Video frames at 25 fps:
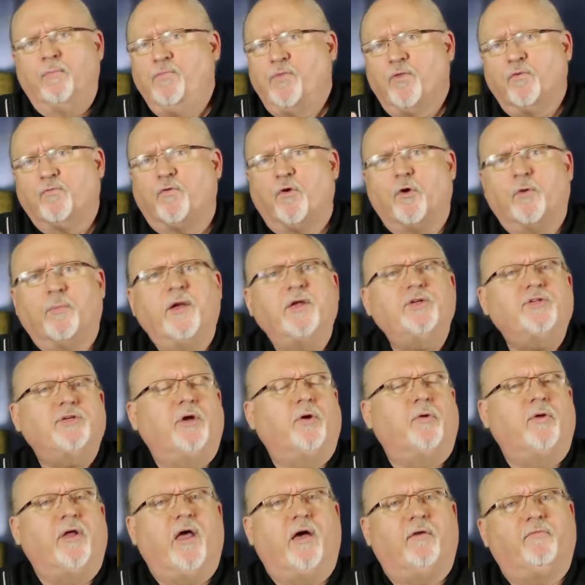verbiage, you
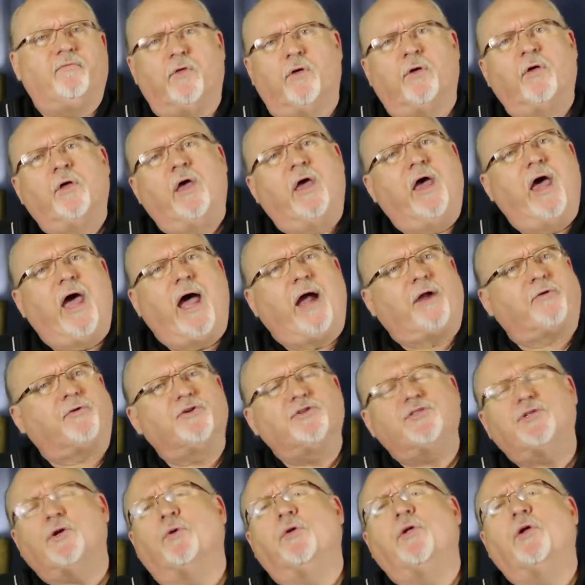don't have the
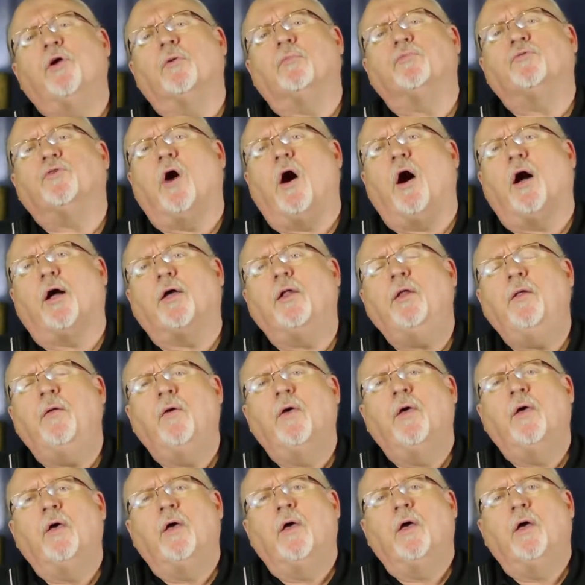actors, you don't hear them talking.